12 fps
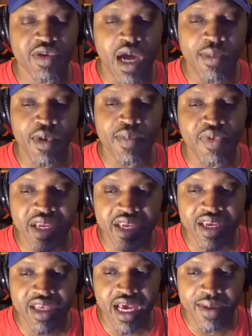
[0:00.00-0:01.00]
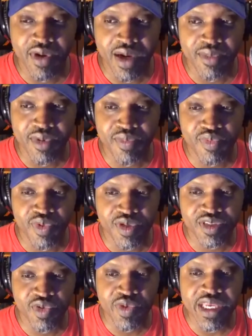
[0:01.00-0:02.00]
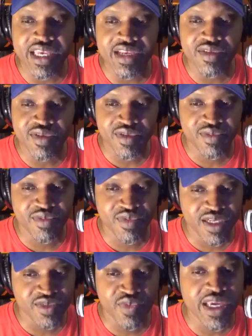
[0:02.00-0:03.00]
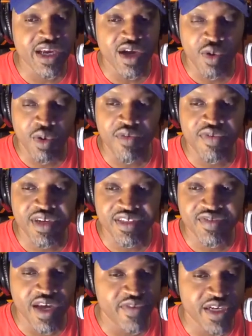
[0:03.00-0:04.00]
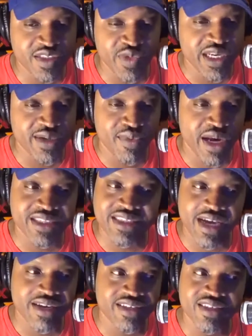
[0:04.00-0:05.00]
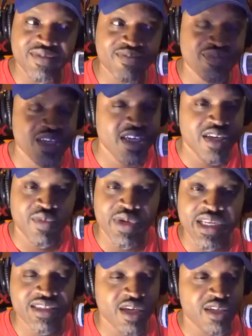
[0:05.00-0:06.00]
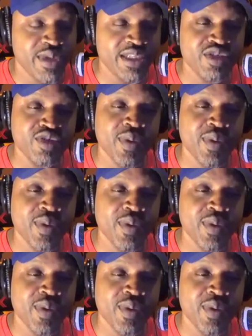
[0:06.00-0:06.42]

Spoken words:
I'm gonna bring it. So we can, because we can go on for this forever, because we done branched out we didn't talk about Tupac.